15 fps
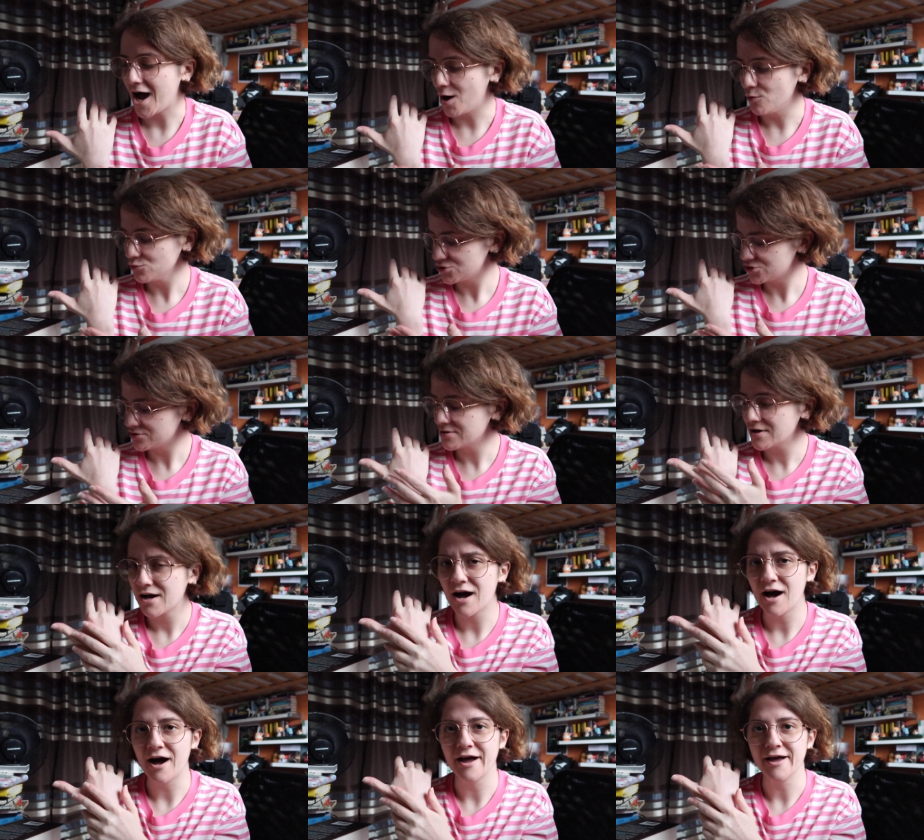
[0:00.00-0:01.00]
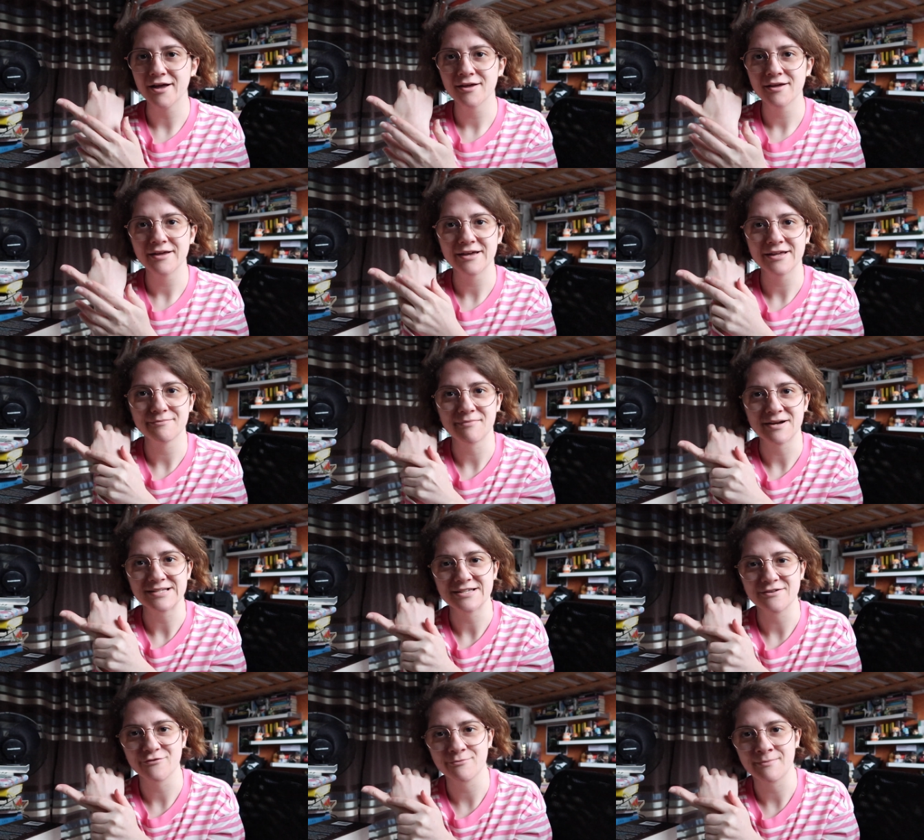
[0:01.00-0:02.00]
ouch I hit
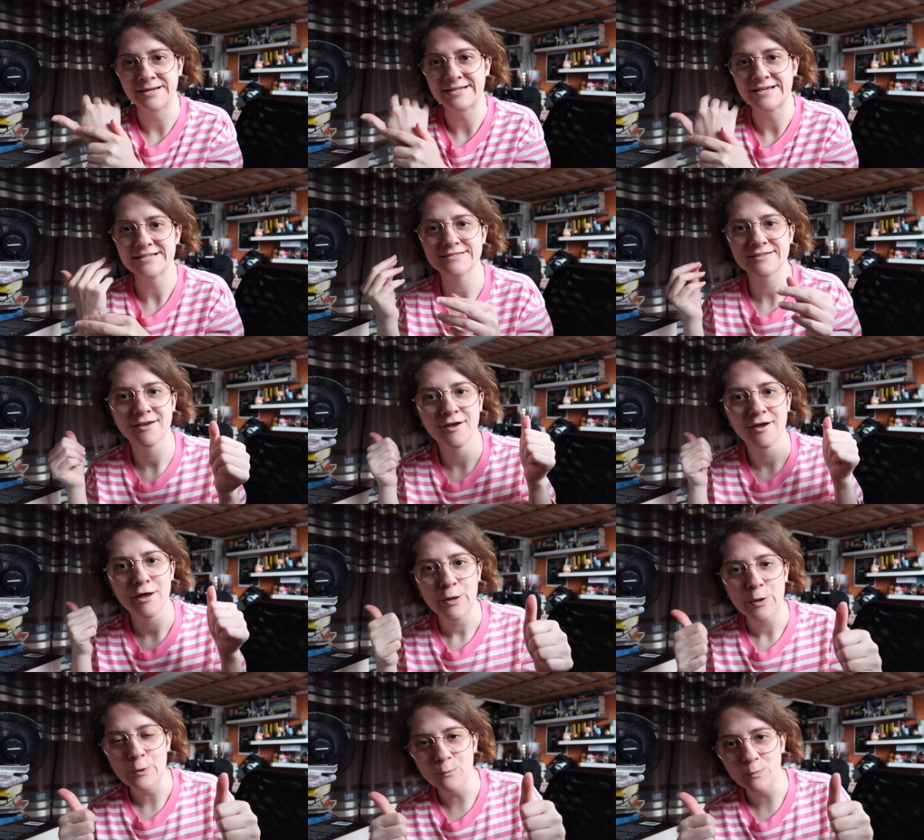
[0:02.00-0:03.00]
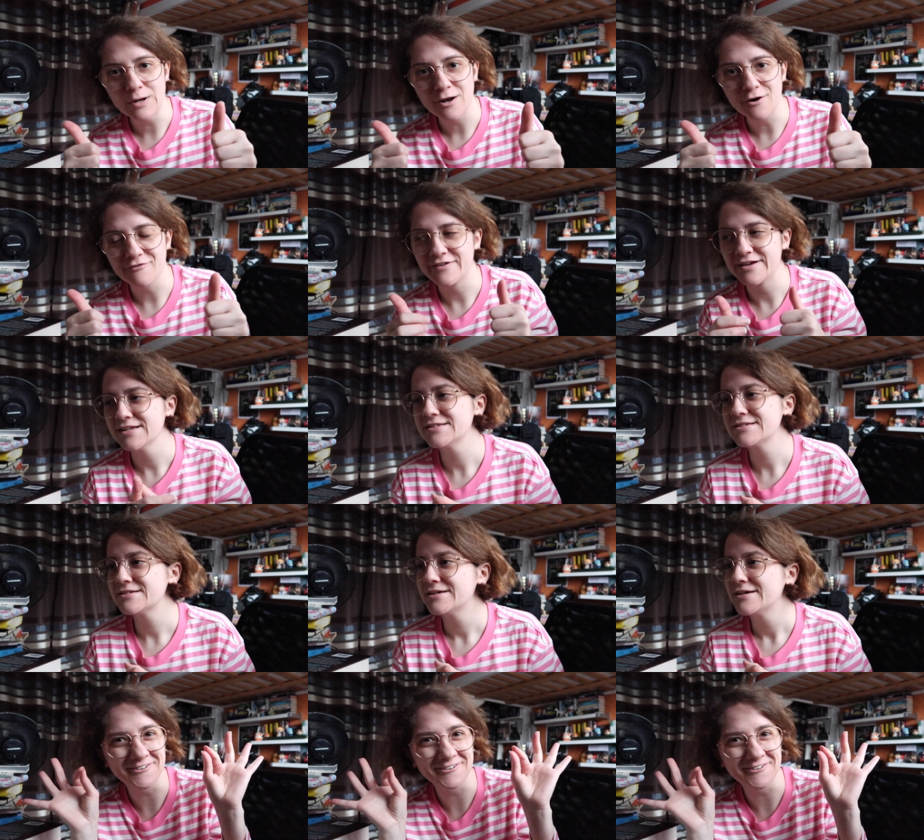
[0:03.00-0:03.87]
myself with my desk we love it